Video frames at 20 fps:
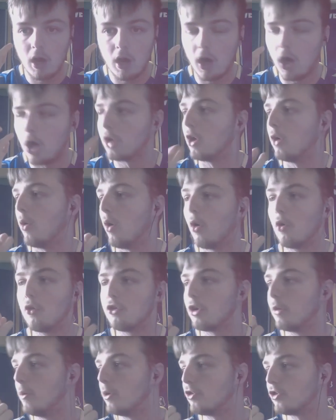I don't
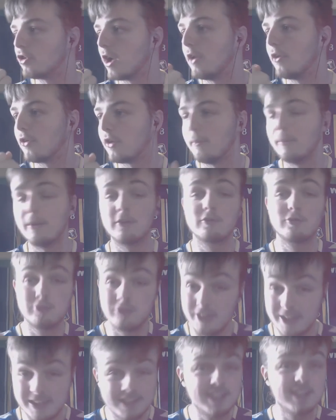hold too much against him. It's
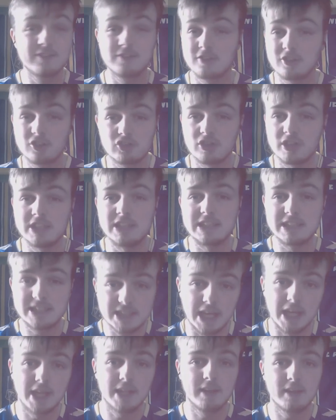really frustrating
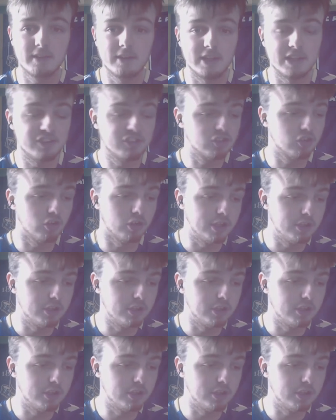again that he's got